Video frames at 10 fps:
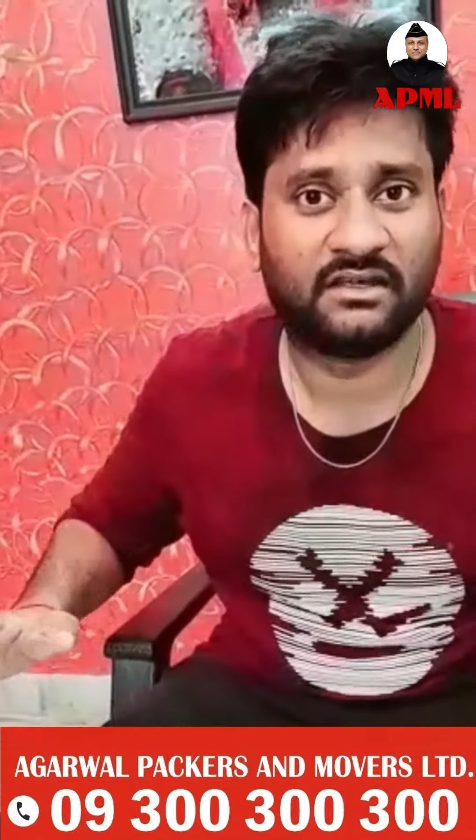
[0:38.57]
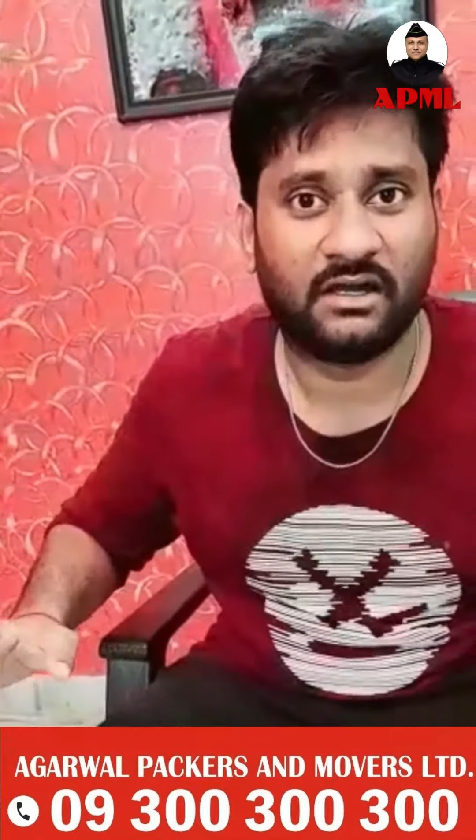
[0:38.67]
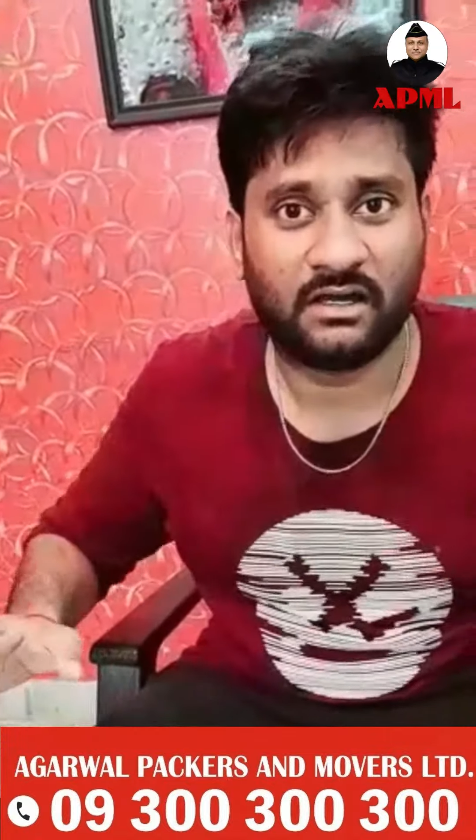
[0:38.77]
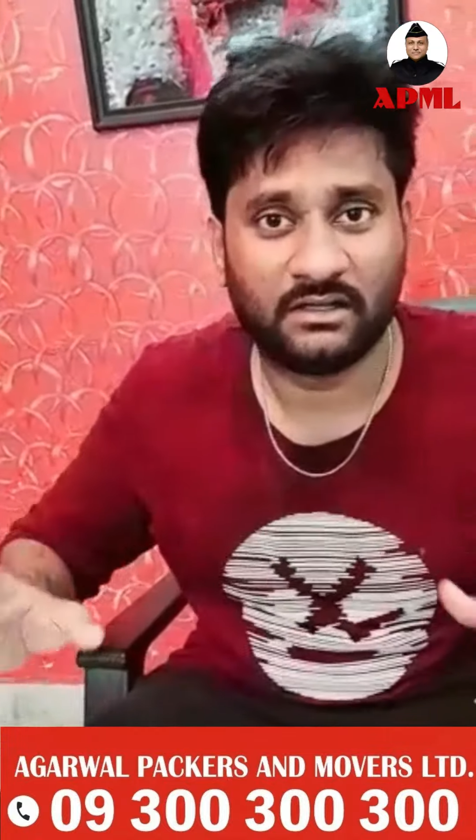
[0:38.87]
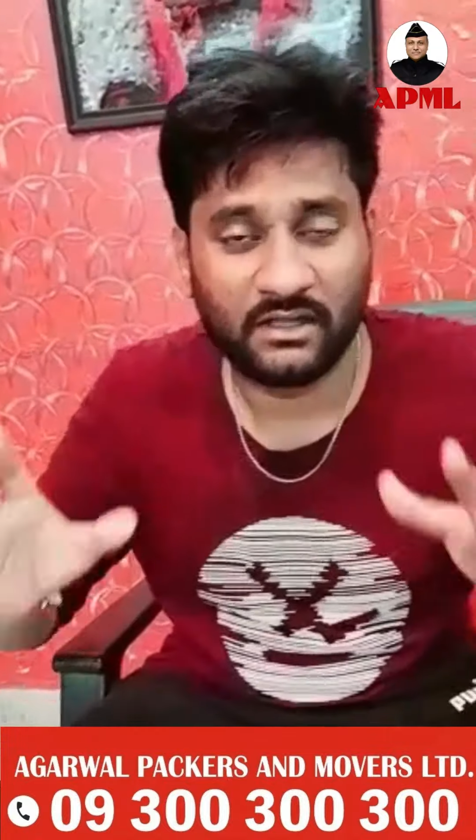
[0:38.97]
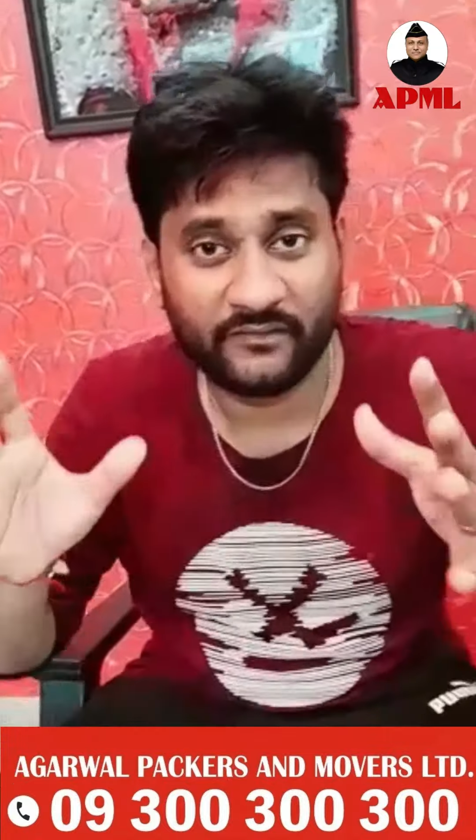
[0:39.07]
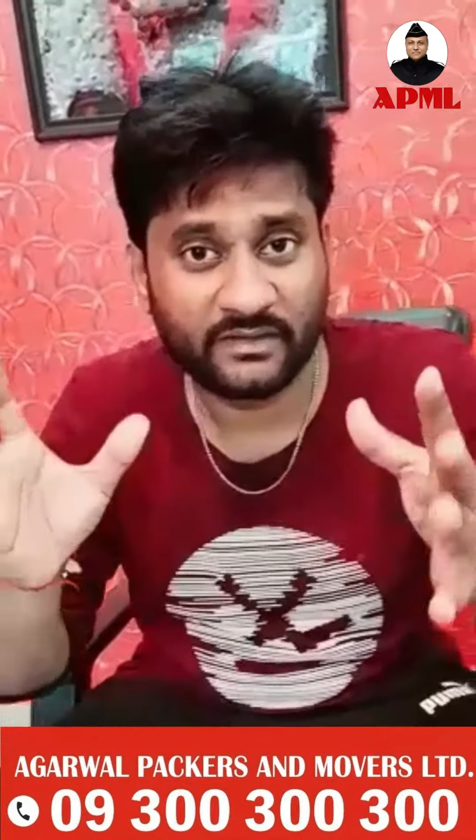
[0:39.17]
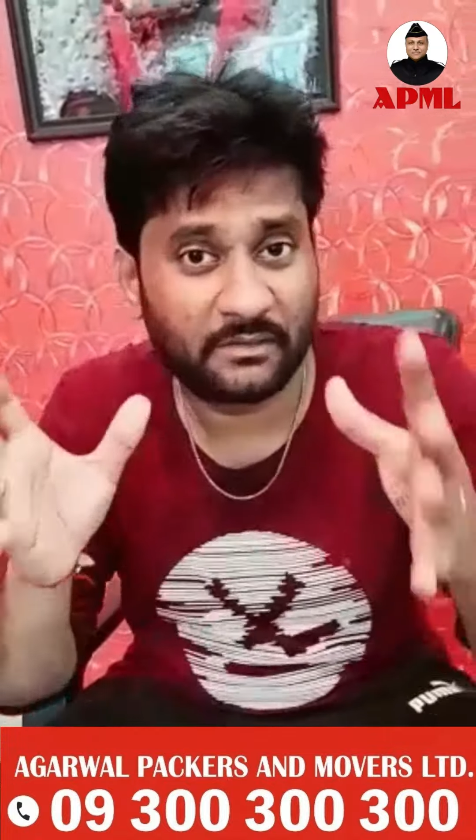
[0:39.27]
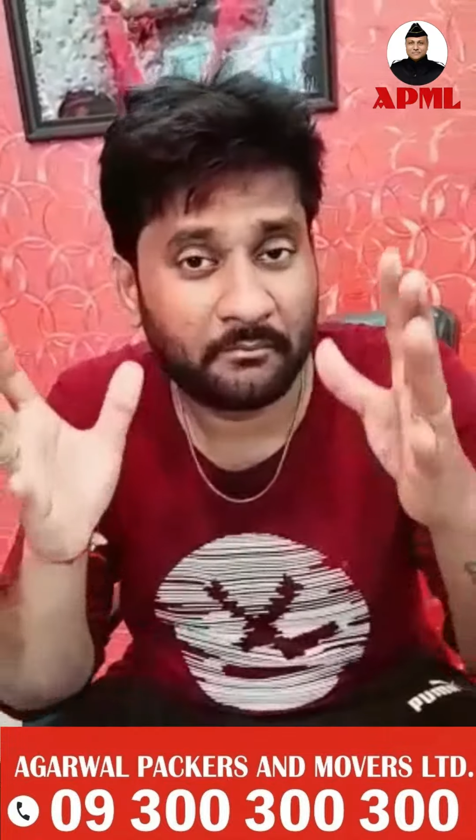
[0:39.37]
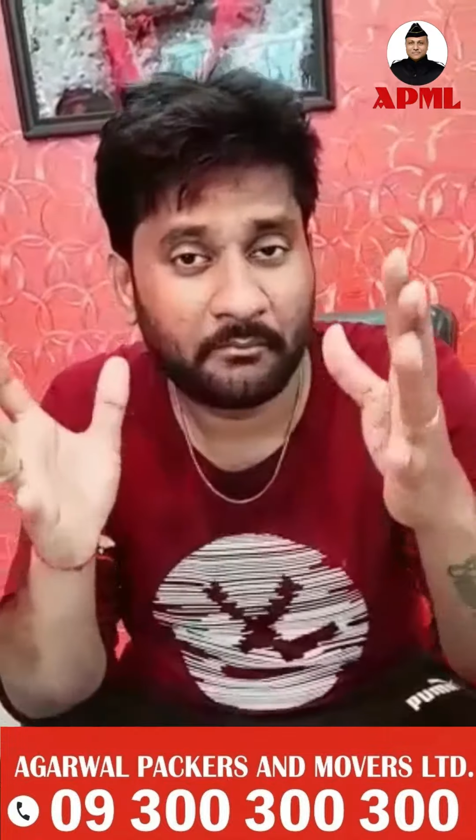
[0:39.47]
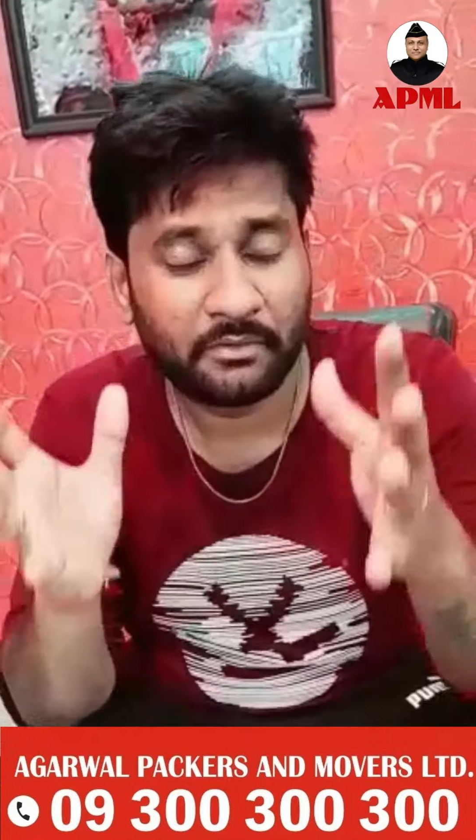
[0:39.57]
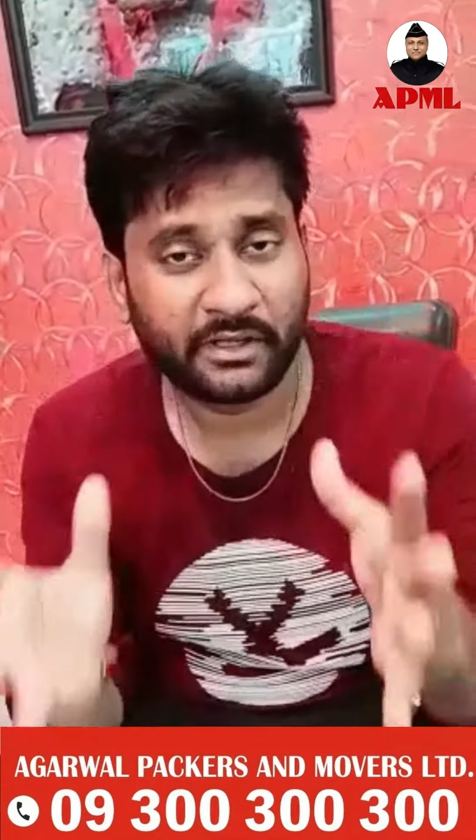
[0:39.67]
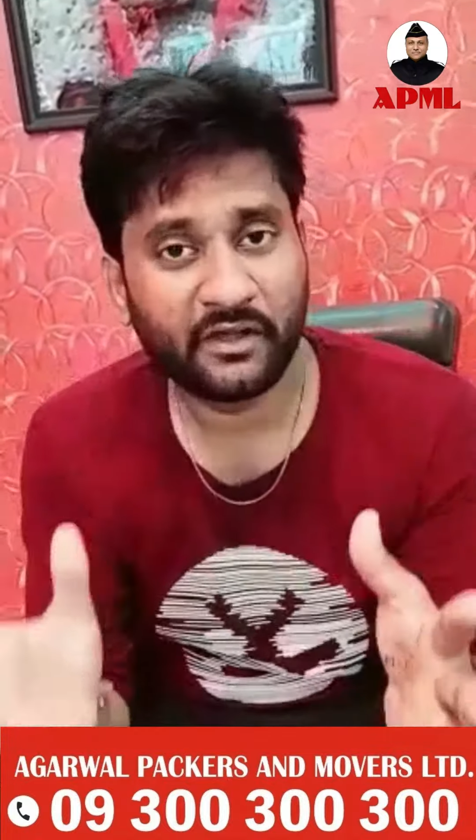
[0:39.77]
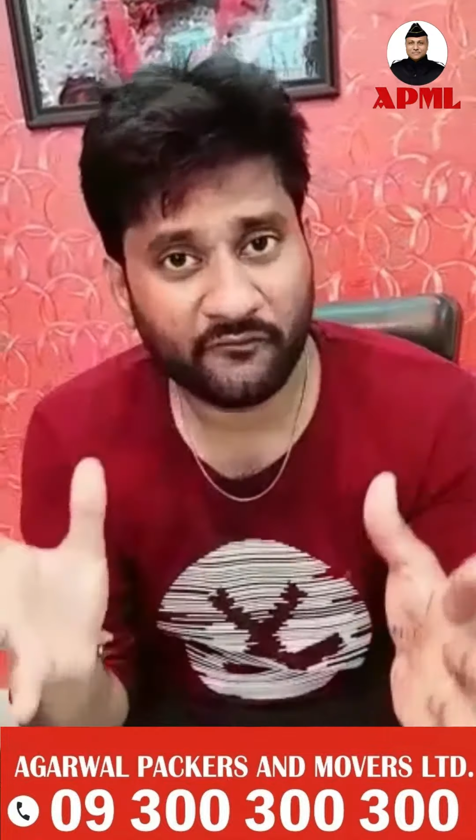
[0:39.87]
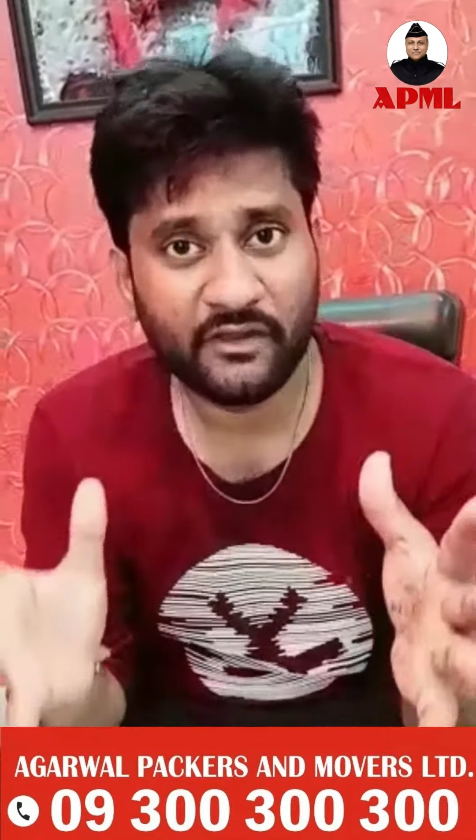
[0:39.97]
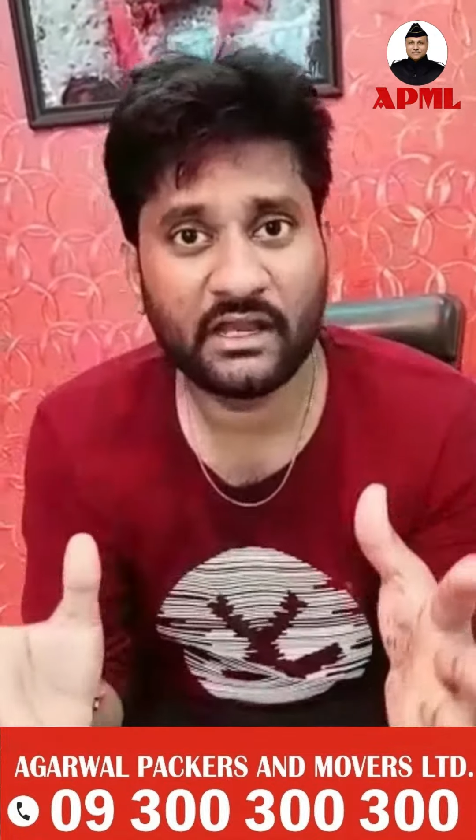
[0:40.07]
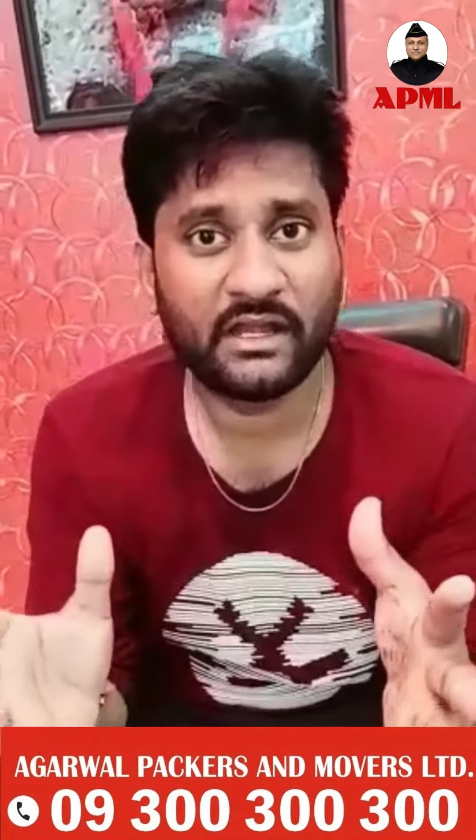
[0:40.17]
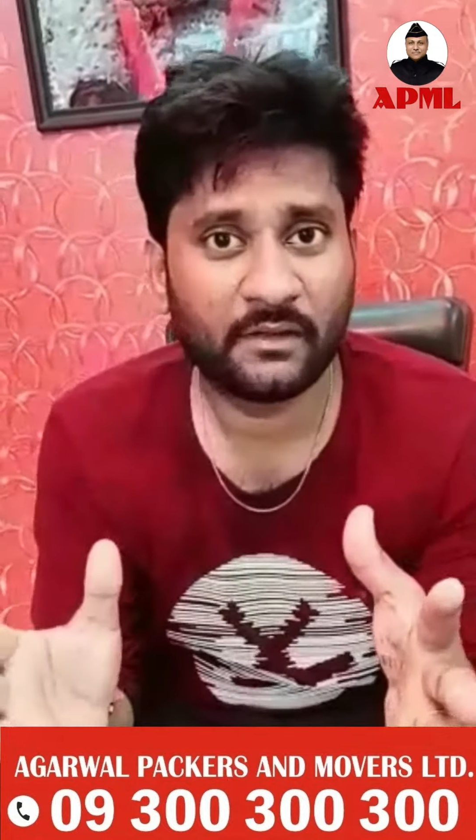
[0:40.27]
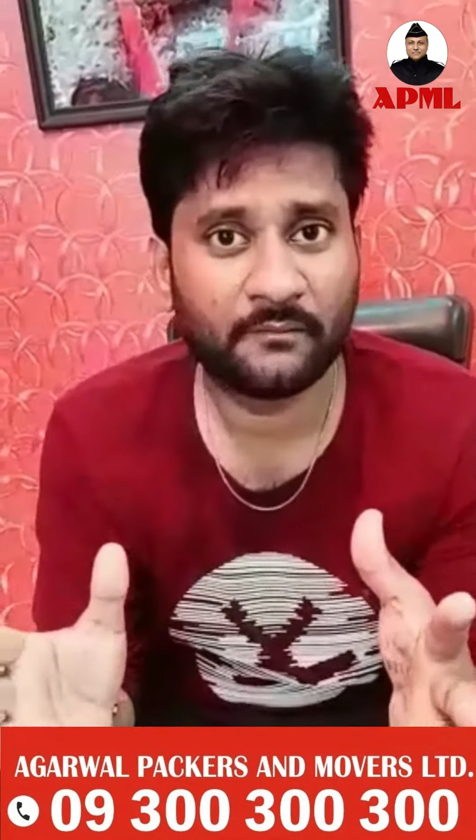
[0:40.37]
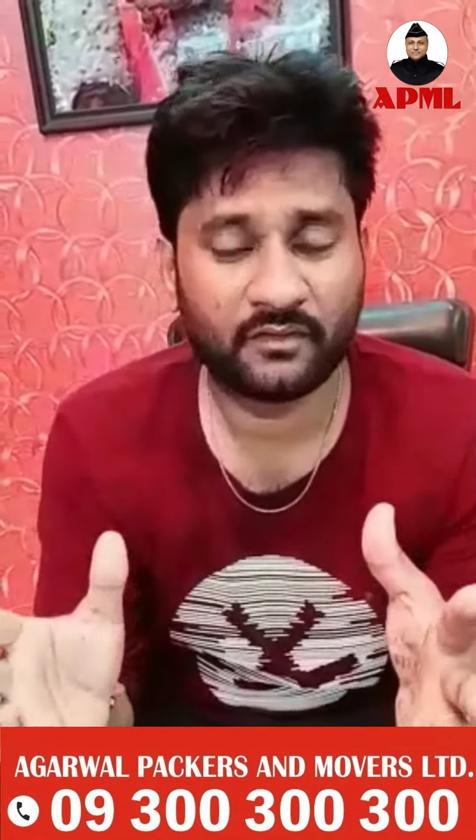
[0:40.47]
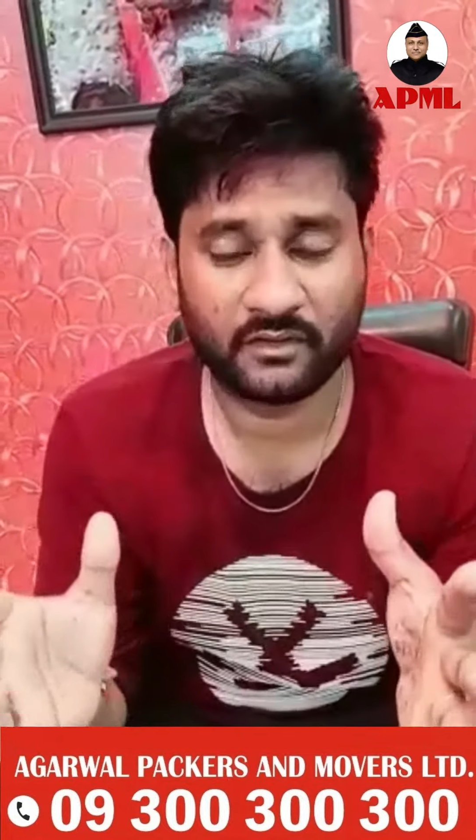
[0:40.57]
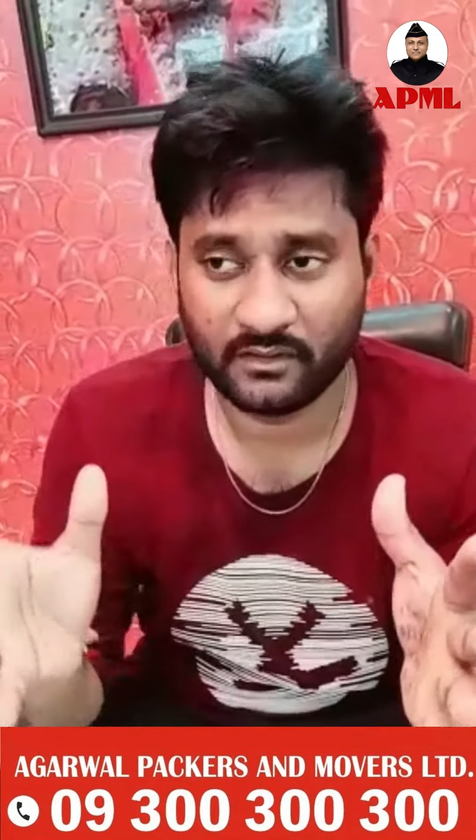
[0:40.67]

even the trivial items,